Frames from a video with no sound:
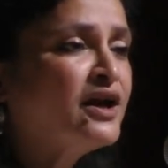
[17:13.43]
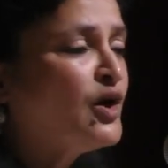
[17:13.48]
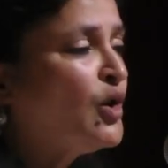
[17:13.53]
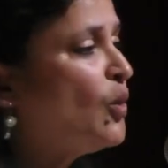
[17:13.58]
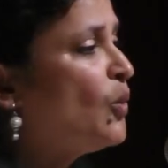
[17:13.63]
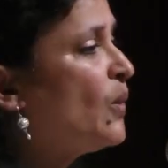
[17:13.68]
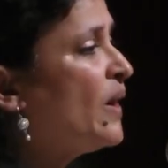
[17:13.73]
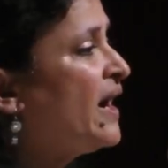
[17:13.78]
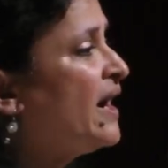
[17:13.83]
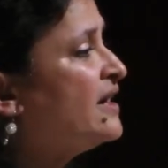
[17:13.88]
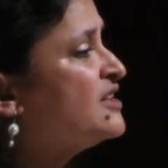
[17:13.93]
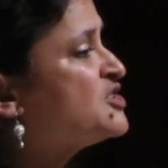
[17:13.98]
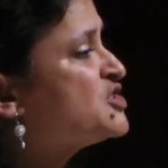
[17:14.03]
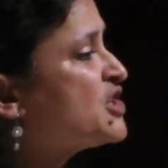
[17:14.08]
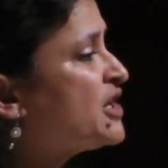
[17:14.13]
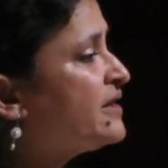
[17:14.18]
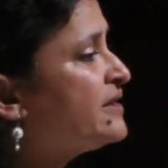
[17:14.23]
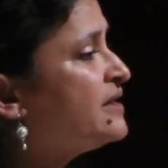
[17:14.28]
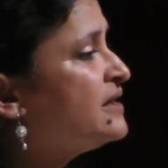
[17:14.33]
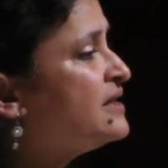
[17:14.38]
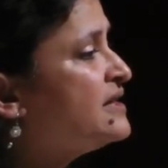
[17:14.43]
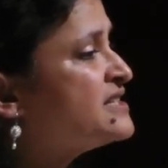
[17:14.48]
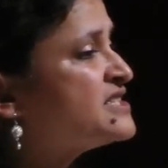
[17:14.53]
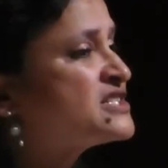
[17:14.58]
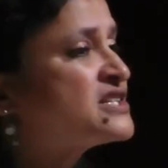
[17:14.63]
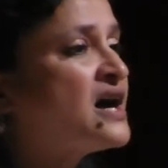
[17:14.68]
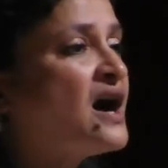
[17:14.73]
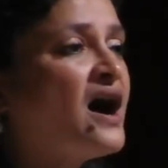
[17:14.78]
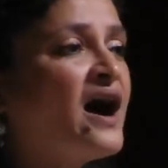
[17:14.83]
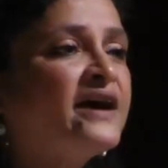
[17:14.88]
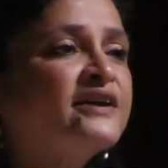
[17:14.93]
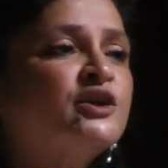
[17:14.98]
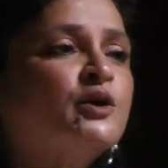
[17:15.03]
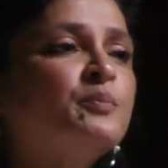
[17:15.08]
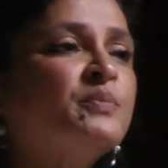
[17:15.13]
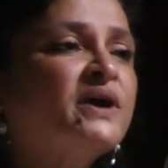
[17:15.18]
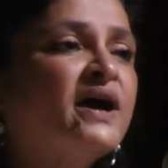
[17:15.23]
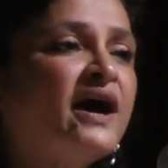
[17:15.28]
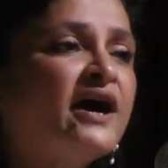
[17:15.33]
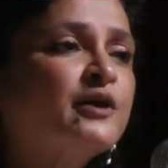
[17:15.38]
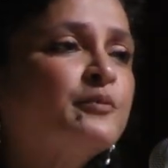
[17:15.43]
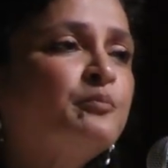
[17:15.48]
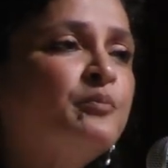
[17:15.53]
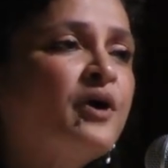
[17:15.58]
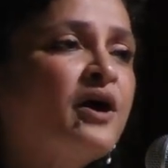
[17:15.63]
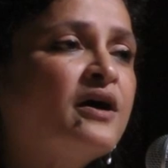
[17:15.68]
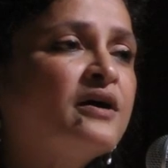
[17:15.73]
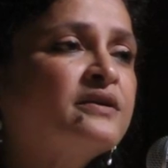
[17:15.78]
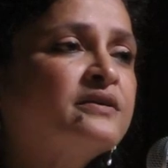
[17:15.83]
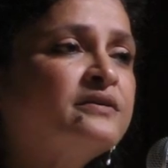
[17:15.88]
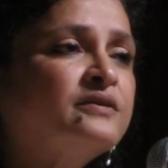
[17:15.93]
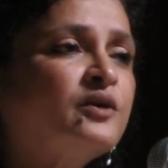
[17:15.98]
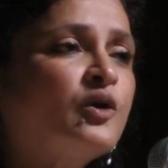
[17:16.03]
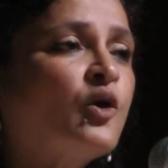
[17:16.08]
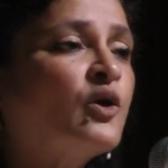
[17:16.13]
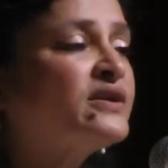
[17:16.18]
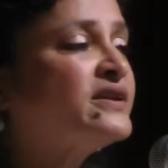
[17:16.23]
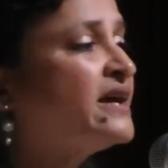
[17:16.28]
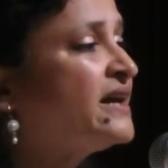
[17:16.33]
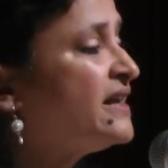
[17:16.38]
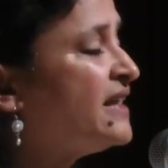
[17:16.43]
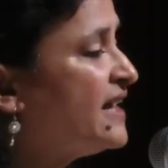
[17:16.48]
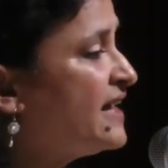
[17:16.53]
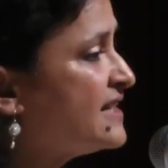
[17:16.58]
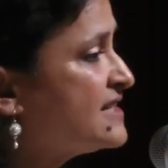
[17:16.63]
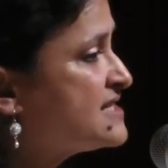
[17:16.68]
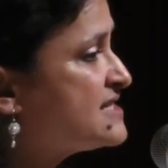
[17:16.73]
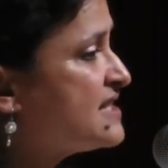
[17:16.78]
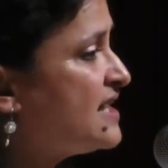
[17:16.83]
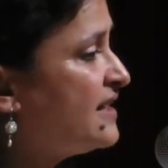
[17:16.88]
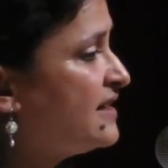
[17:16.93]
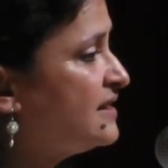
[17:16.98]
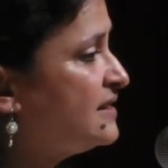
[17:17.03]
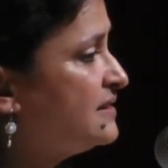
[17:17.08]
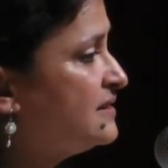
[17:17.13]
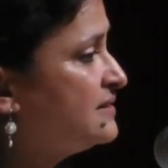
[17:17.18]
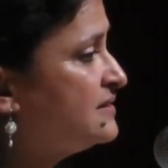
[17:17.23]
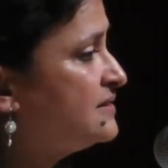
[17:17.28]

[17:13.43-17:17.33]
where journalists are either behind bar or they're in exile.